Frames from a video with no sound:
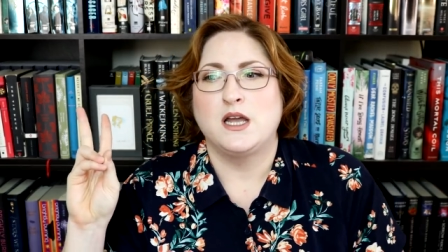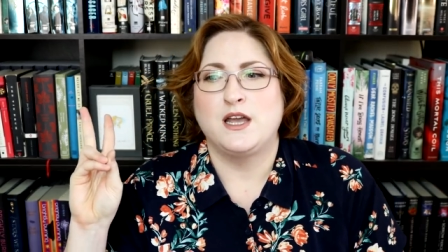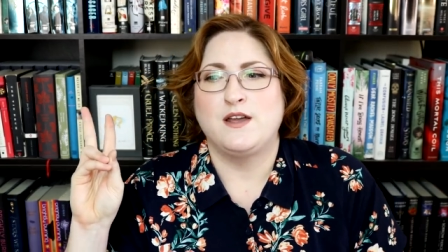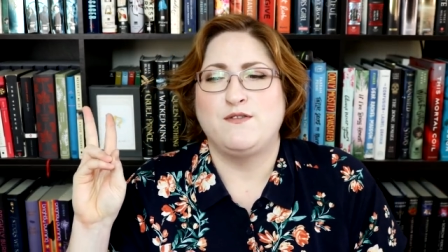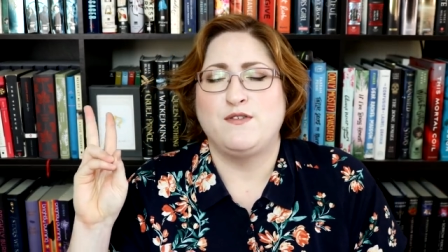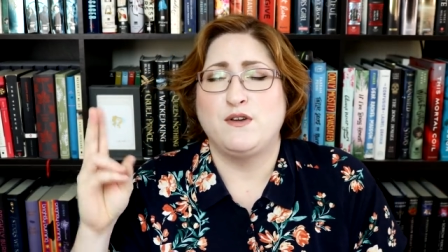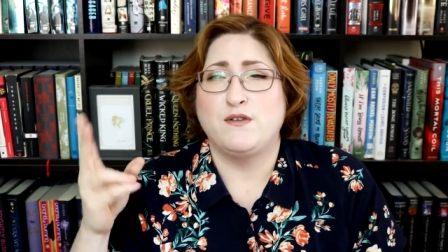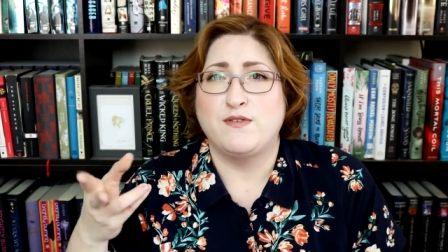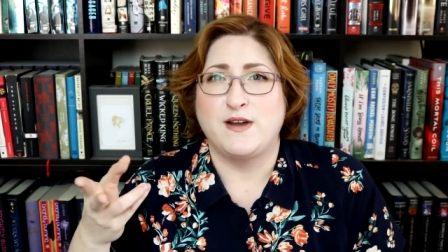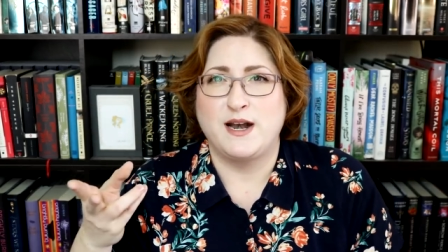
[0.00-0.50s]

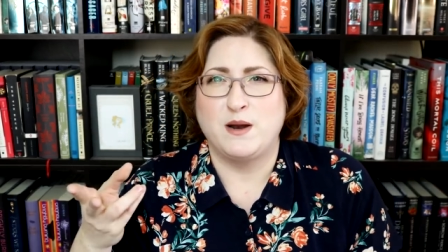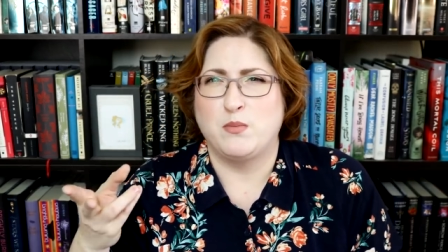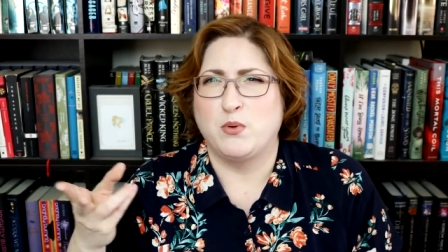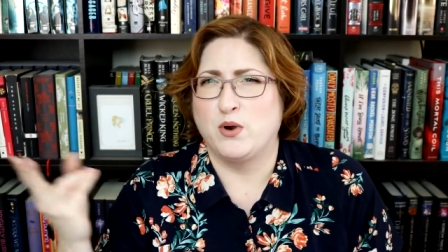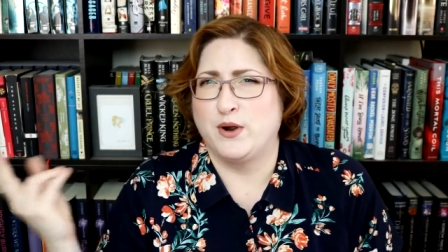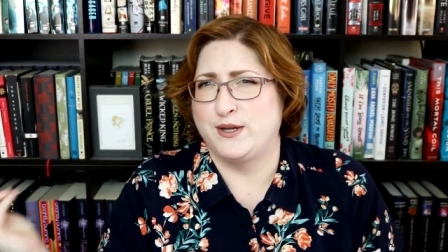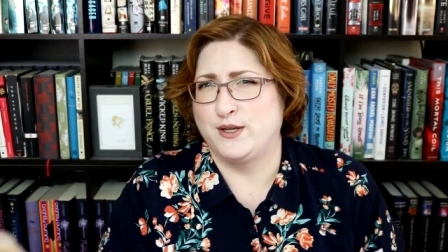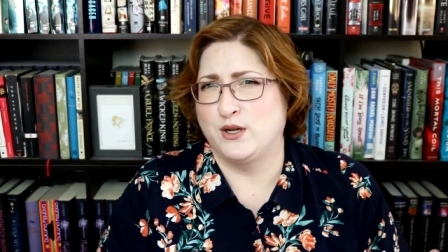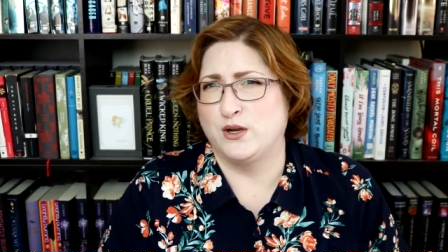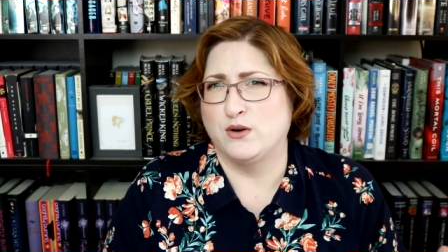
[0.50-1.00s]
if you find it
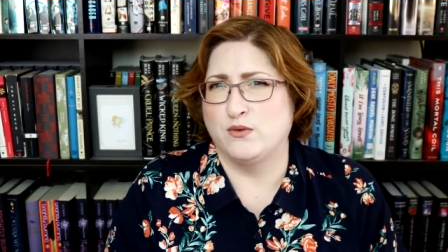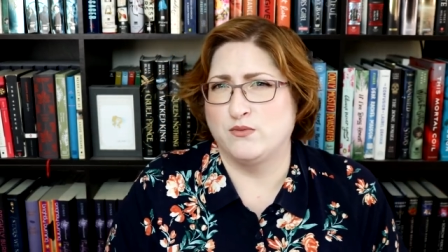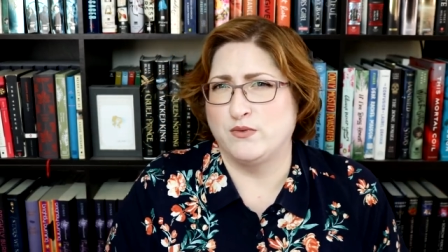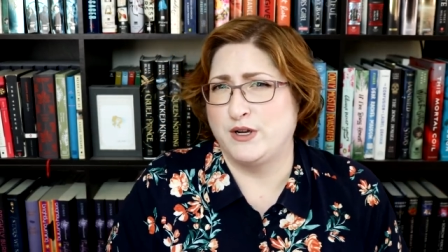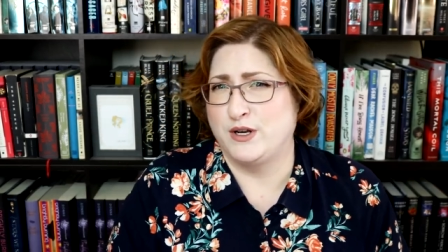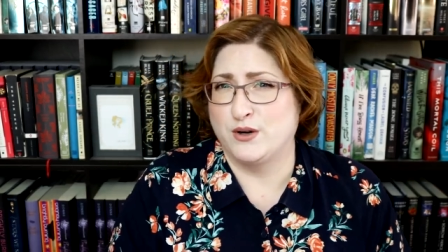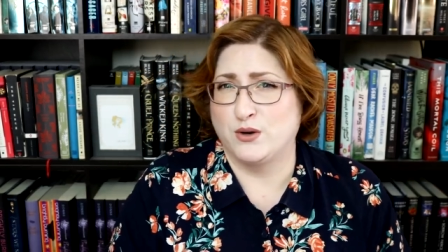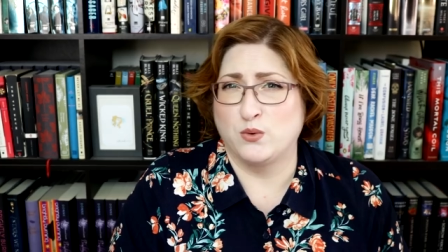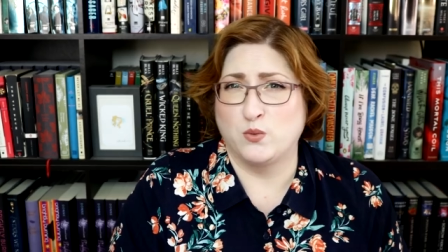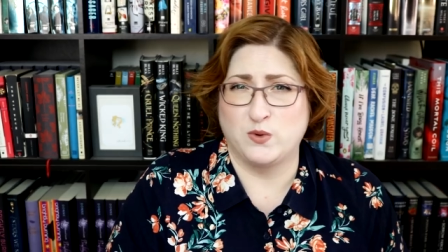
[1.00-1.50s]
boring, your
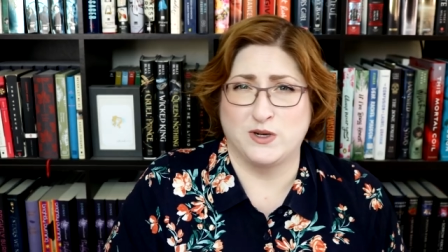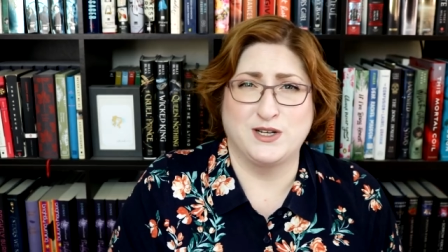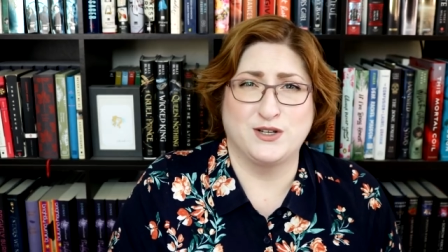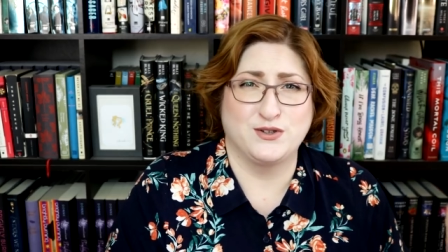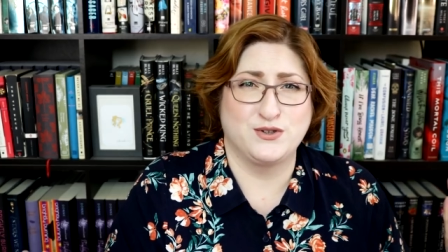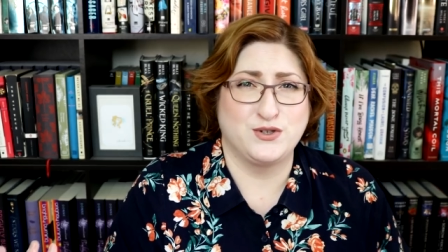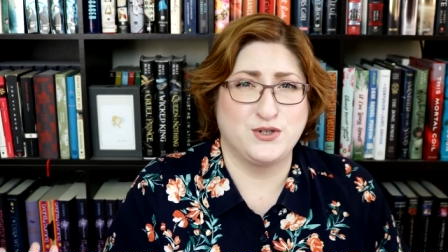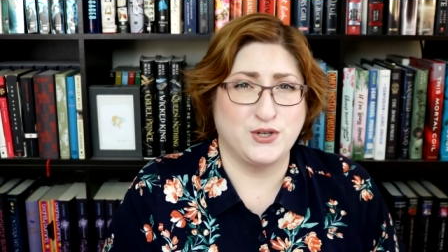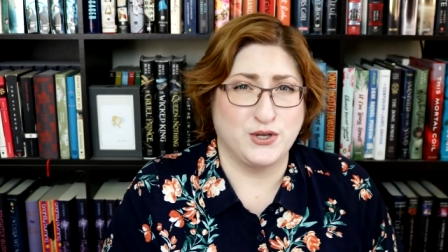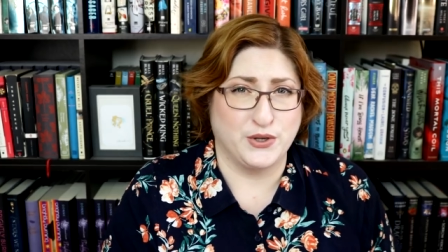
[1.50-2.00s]
reader
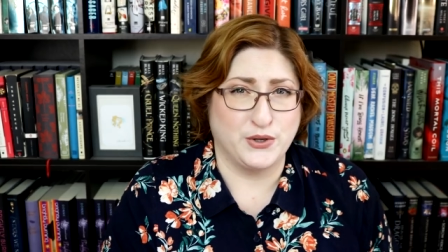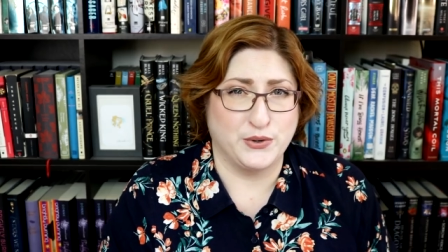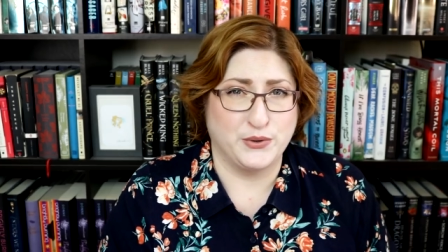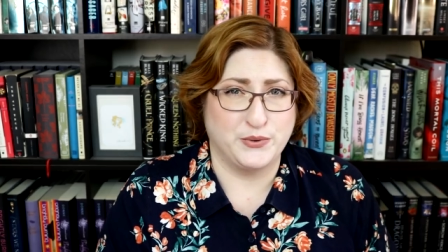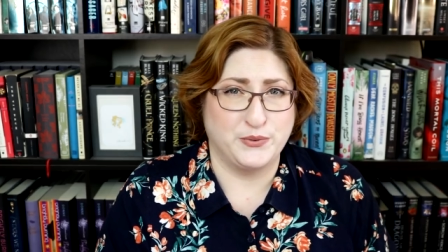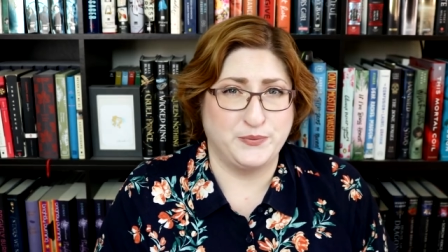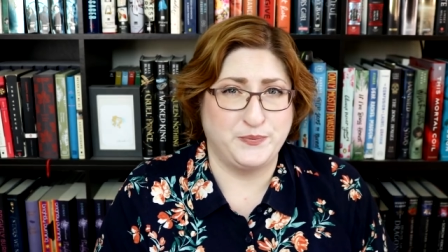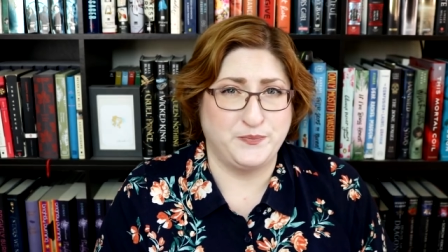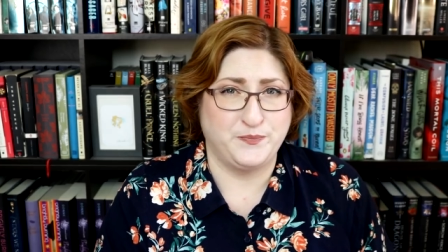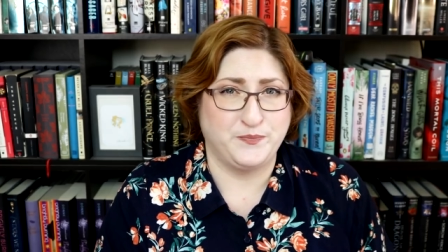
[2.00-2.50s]
will
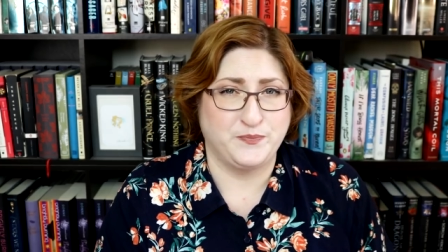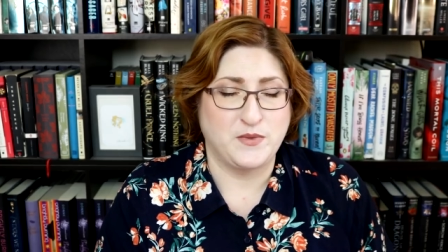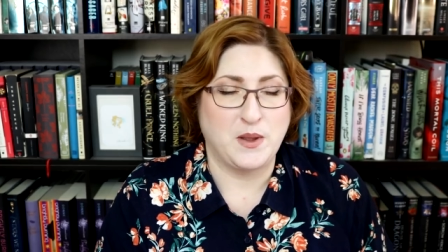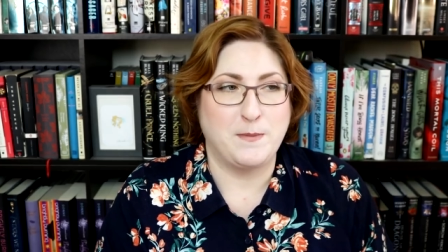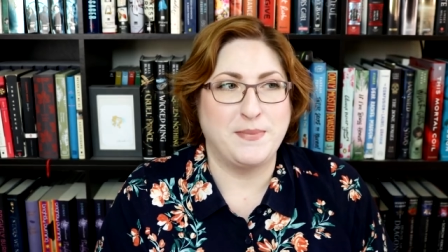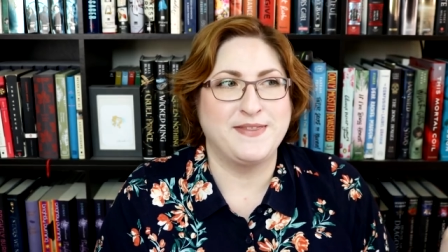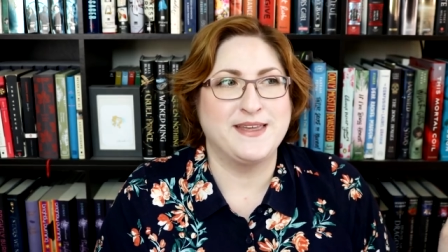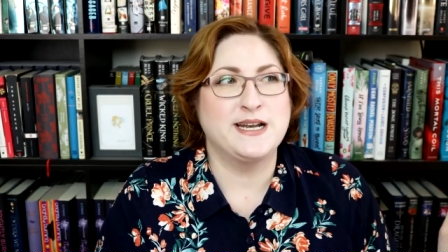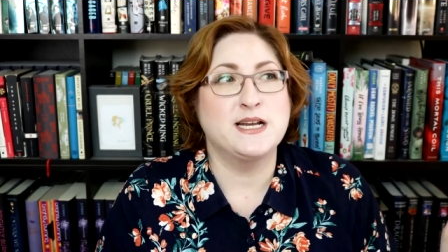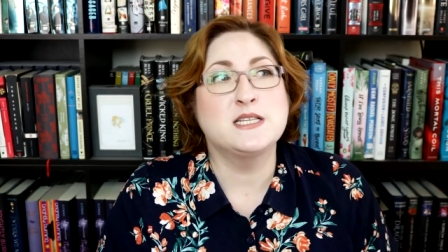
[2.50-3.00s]
too.
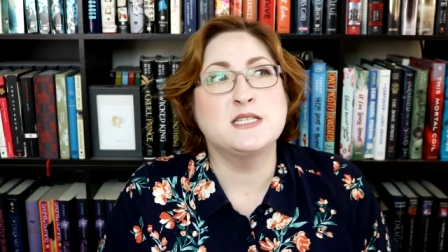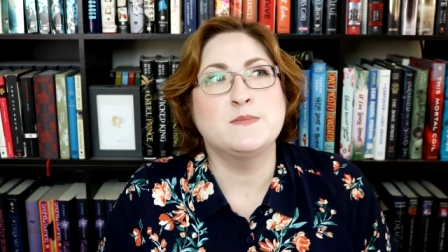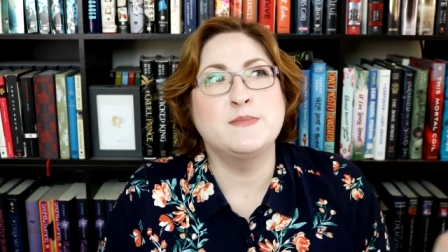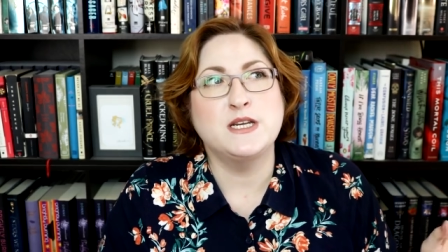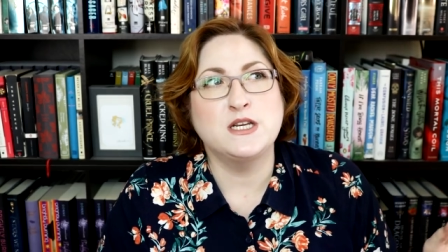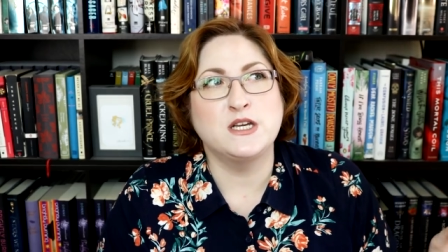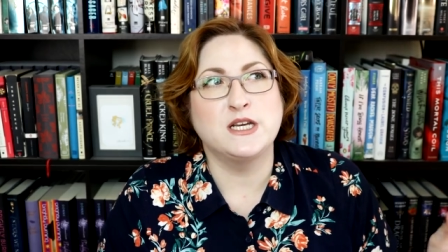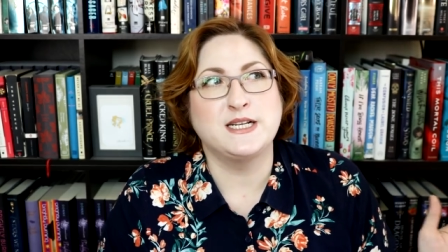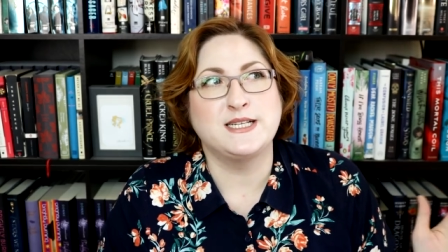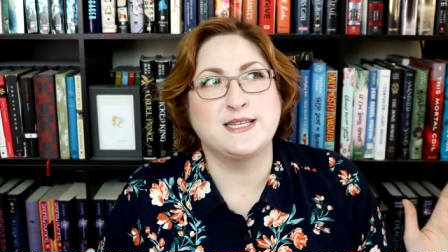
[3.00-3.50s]
But that doesn't
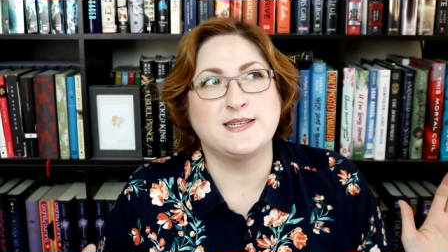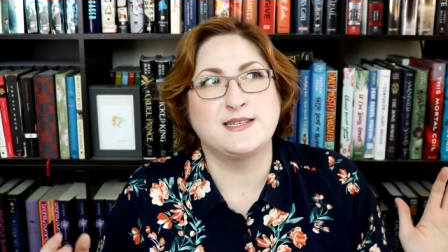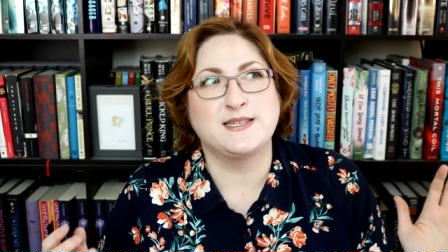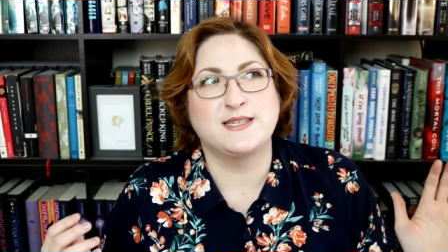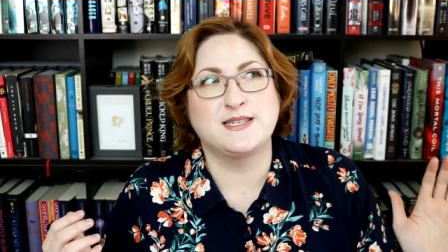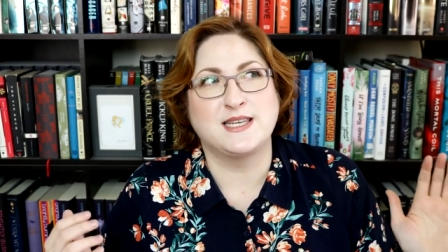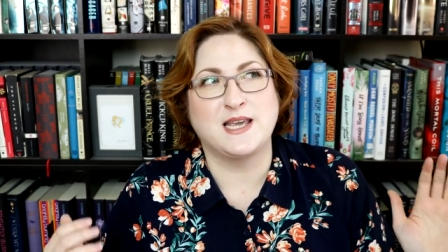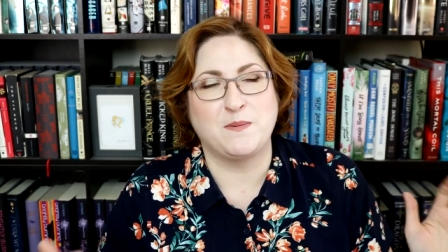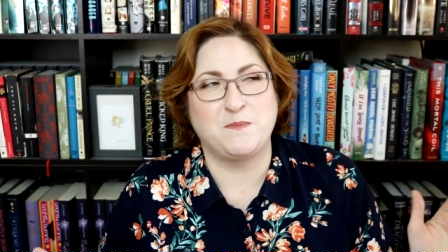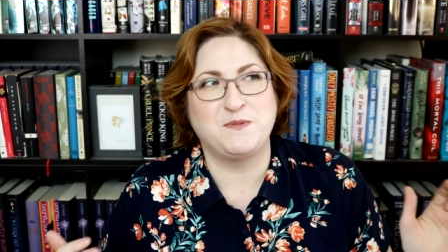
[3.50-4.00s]
mean you get to
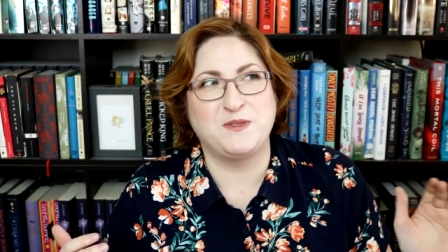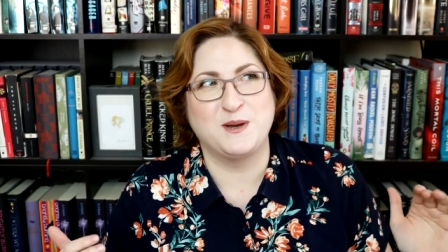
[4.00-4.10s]
skip